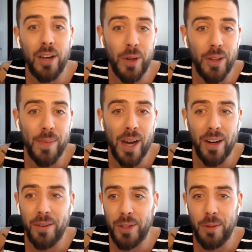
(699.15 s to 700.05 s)
with about it
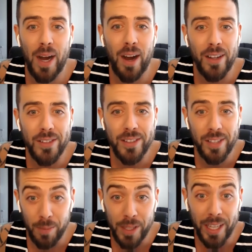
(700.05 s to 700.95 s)
with your parents. It's
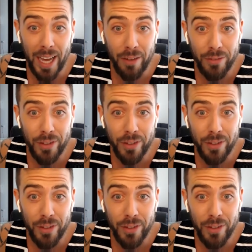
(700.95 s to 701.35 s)
going to be the F.